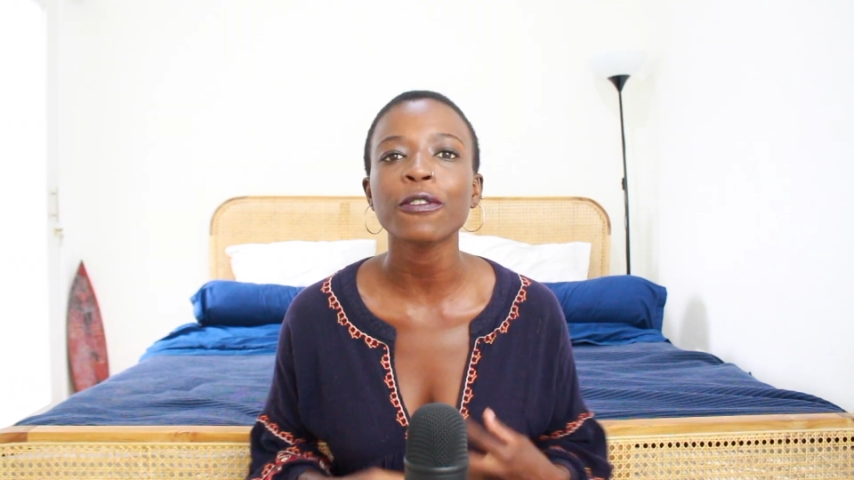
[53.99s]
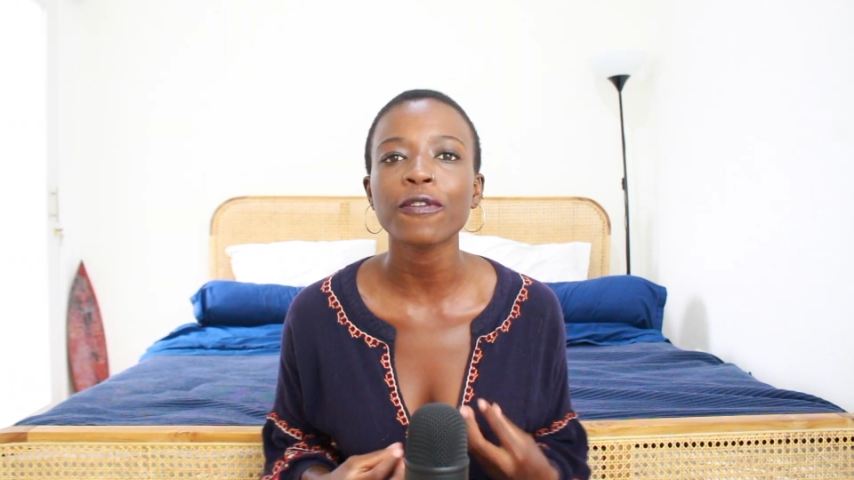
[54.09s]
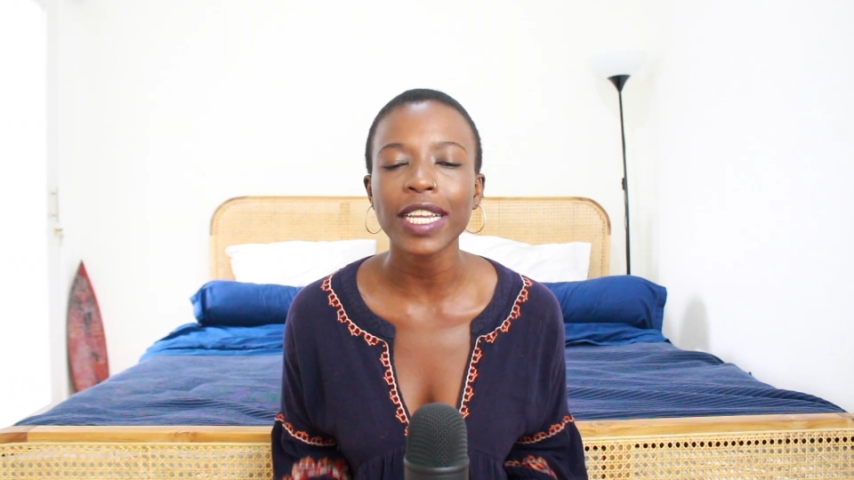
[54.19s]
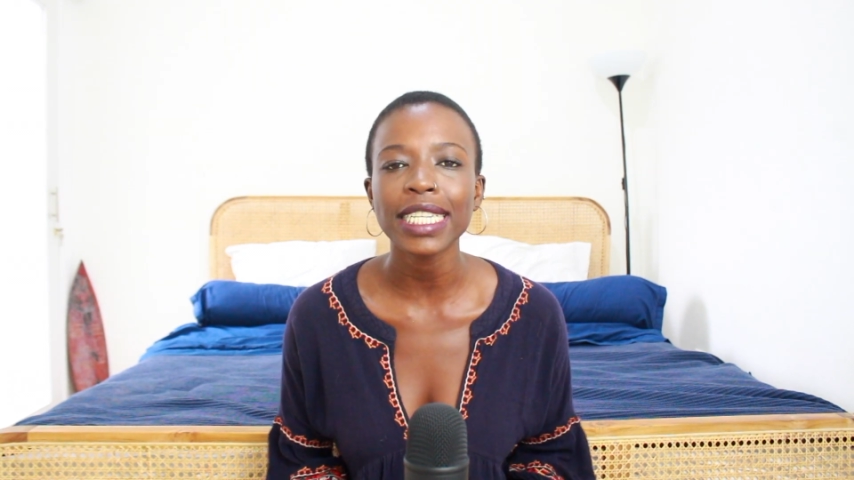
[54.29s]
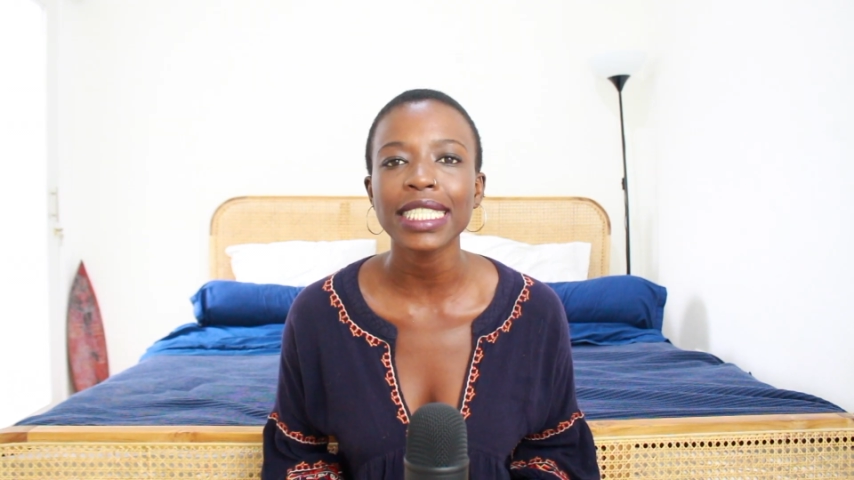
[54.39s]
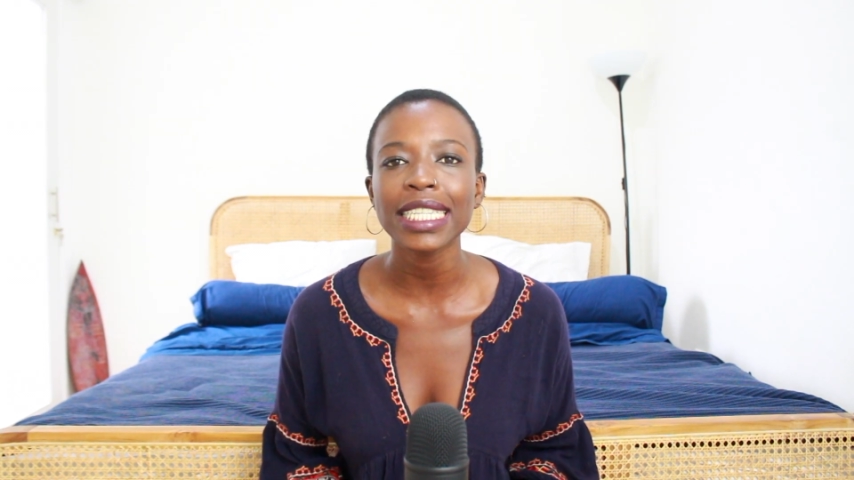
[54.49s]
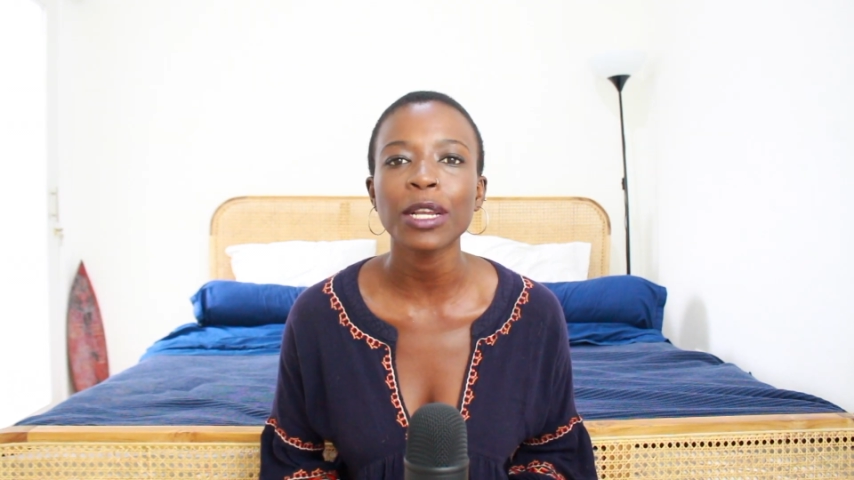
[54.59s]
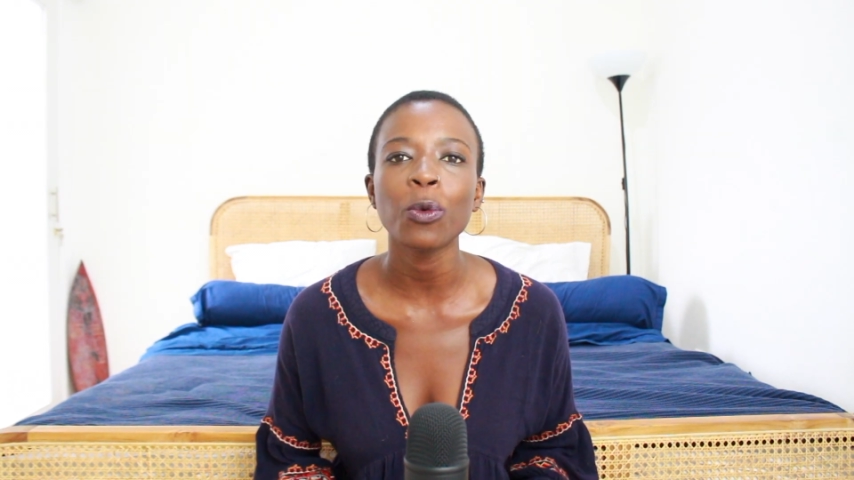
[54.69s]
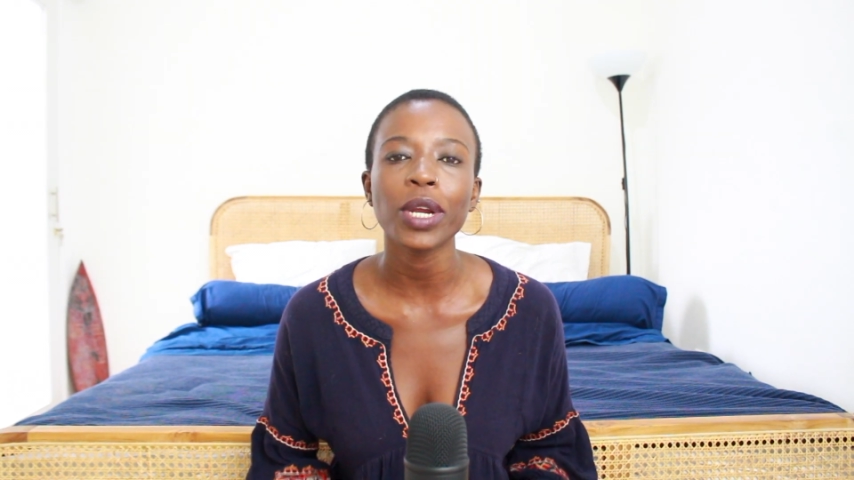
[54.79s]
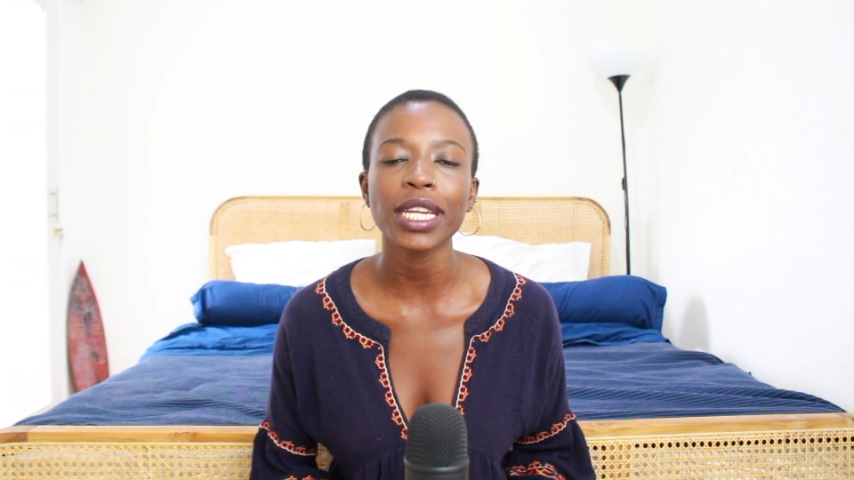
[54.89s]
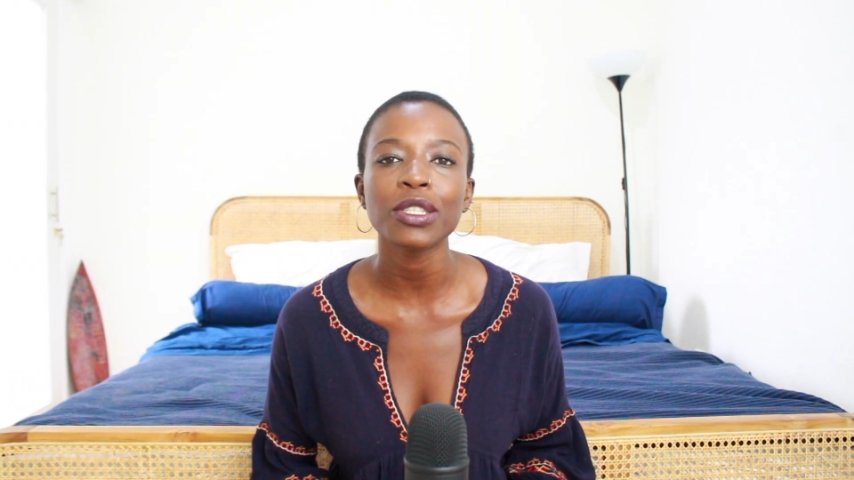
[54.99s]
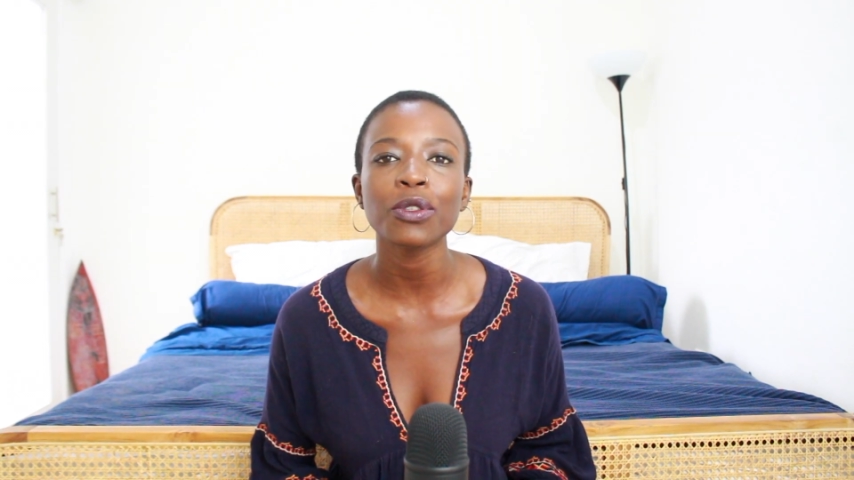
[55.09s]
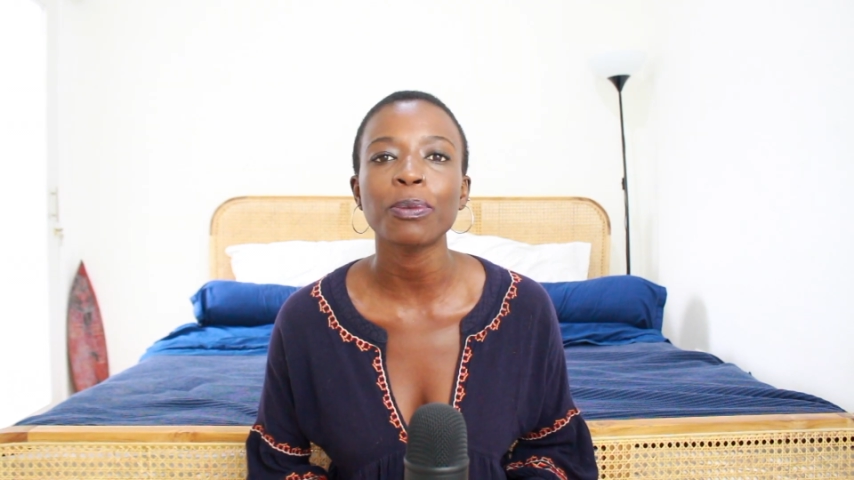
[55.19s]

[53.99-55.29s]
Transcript: finding ways to